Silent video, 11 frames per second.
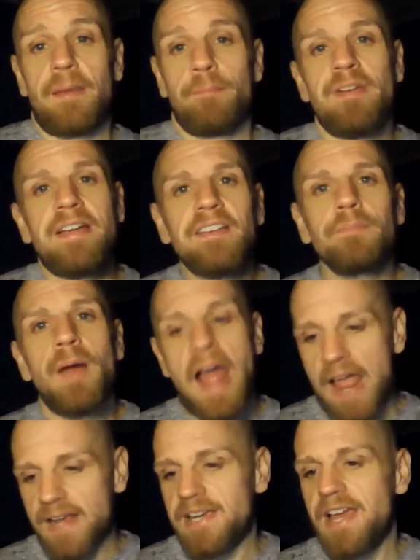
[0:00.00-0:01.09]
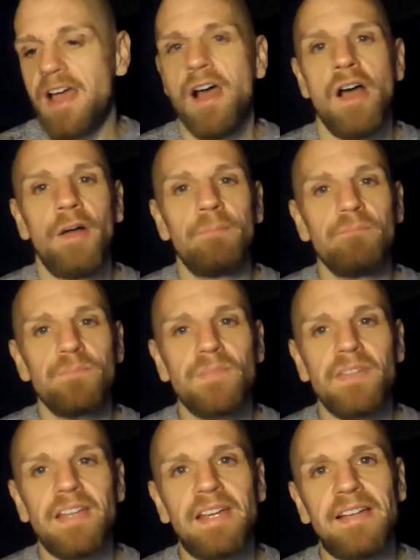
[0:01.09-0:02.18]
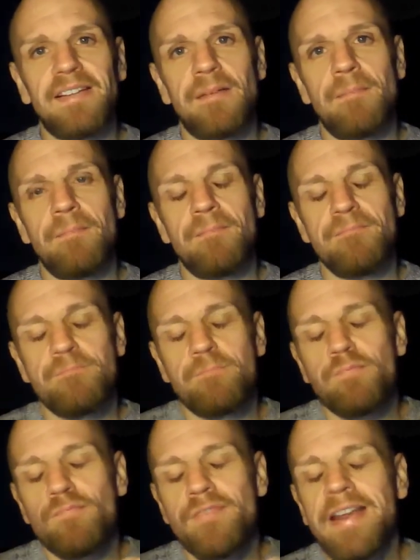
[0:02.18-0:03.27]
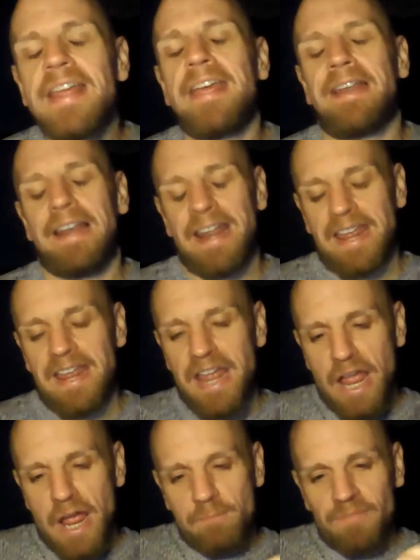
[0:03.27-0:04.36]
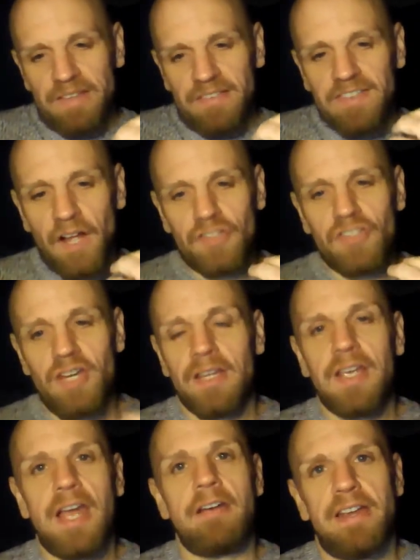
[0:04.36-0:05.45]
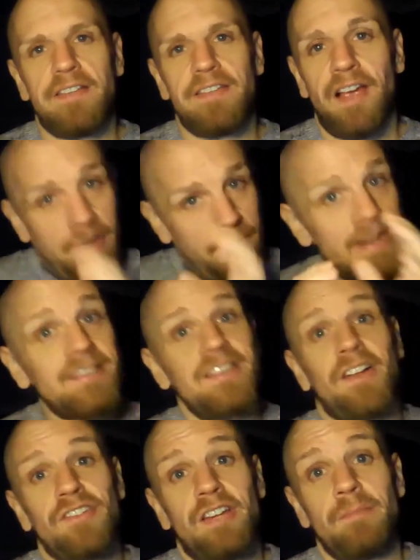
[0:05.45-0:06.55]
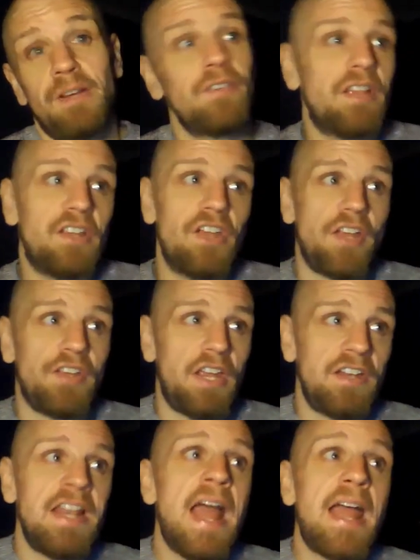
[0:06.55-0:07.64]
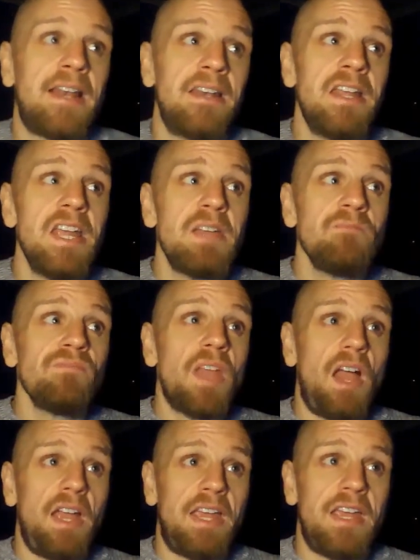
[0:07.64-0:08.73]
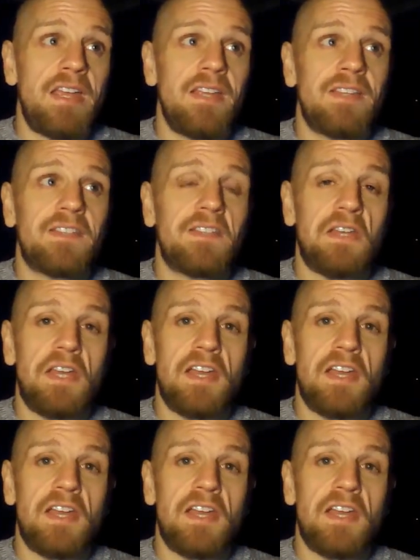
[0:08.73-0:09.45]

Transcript: brings back her brilliantly touching character, and I mean touching because Nan is